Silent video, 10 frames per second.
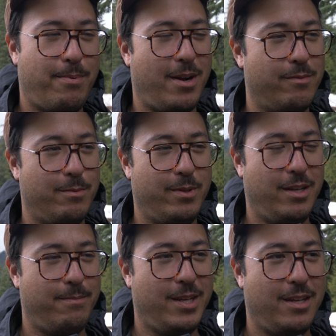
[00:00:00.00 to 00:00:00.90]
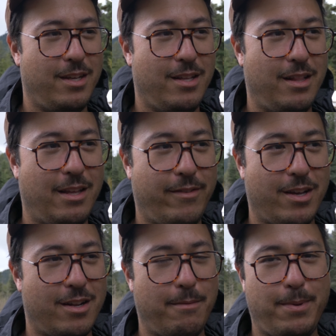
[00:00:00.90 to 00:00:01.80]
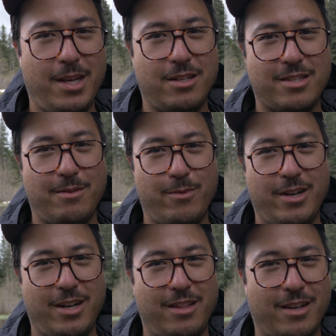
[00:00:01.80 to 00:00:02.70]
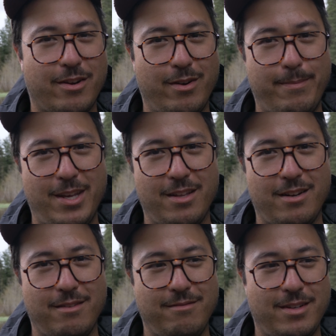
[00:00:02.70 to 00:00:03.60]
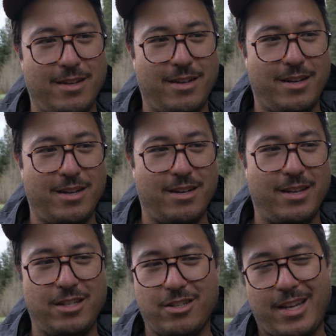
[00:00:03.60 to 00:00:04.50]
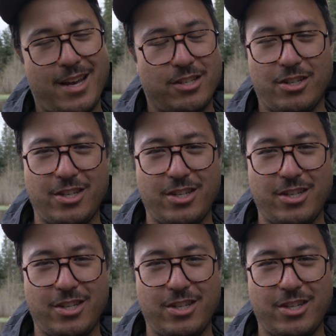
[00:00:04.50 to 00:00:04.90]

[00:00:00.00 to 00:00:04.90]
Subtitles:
probably be living on a beach somewhere in the Caribbean and just cashing